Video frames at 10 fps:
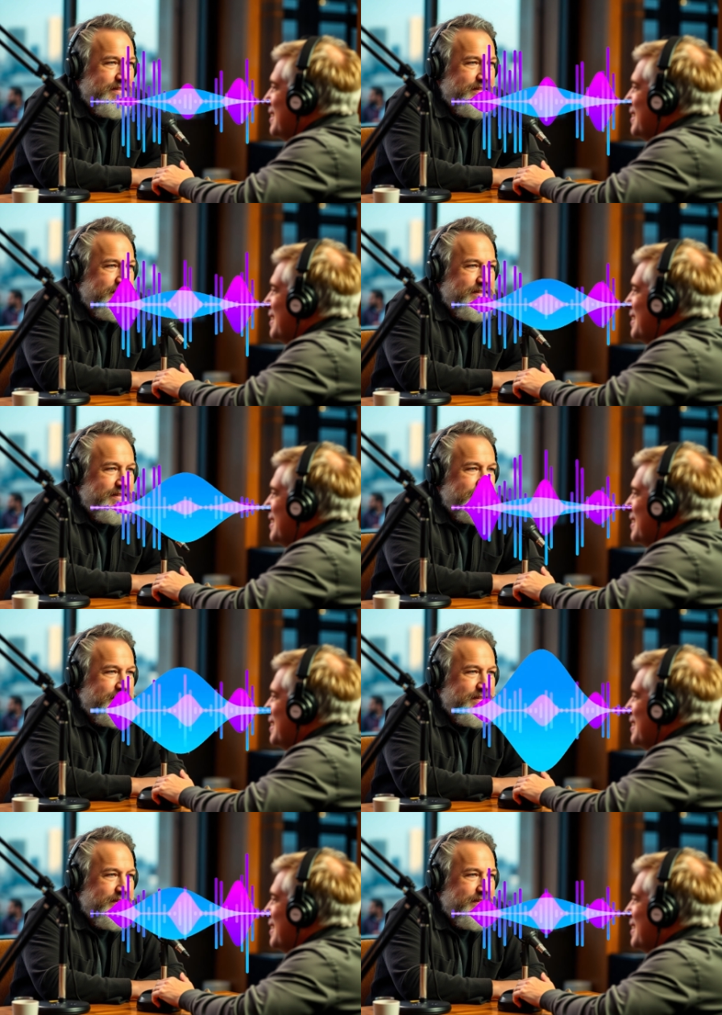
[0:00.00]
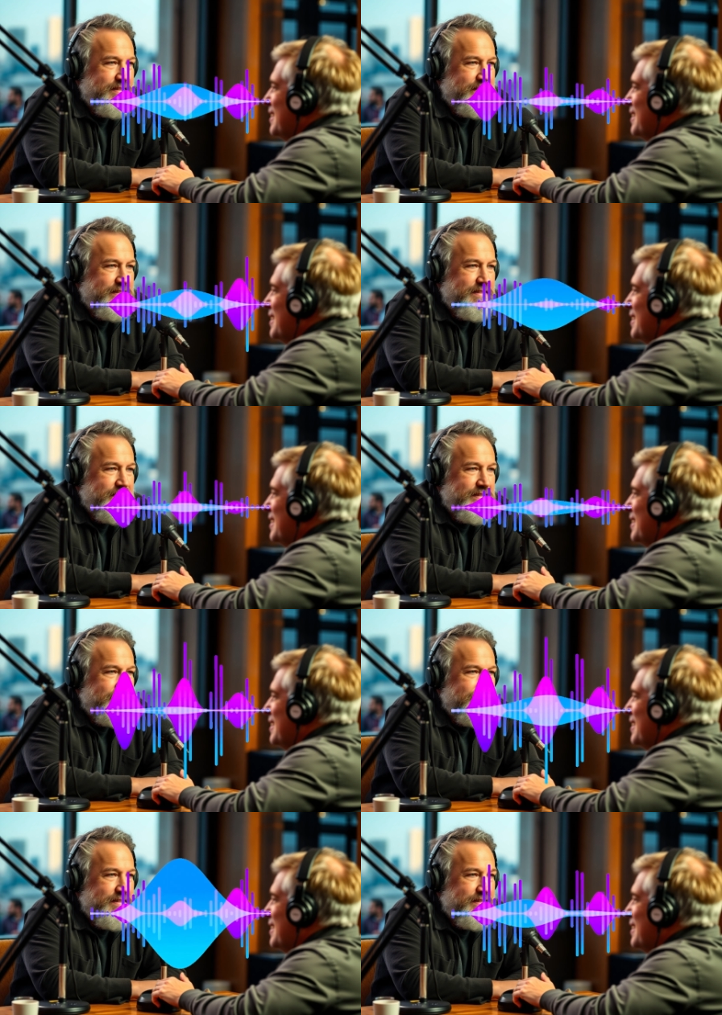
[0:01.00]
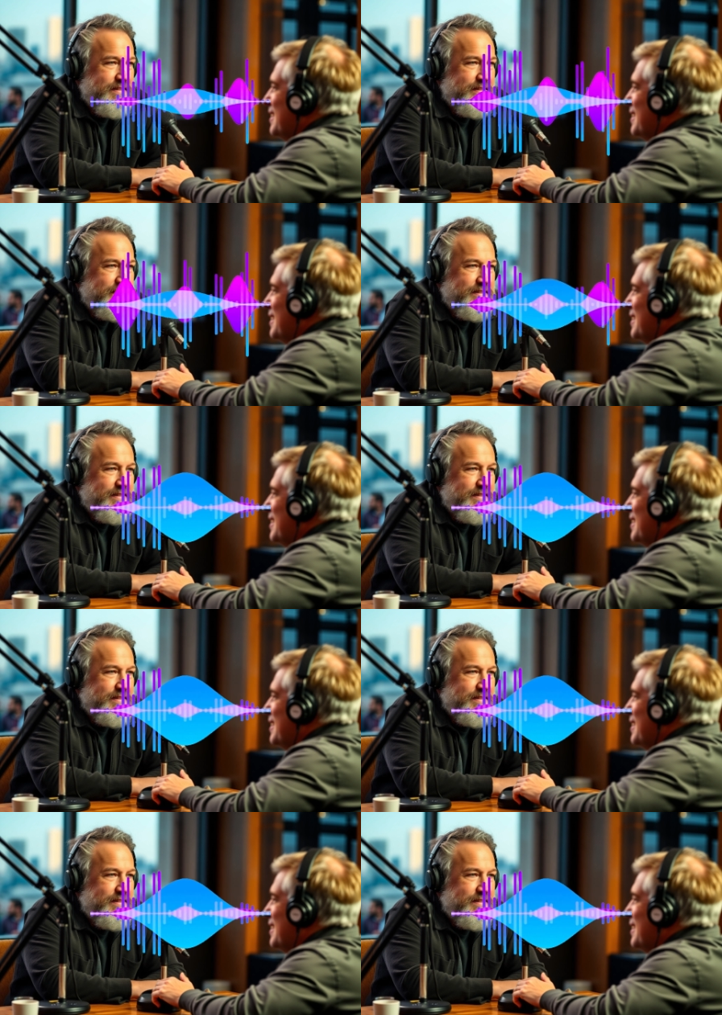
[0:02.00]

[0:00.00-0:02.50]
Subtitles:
it's like it shows that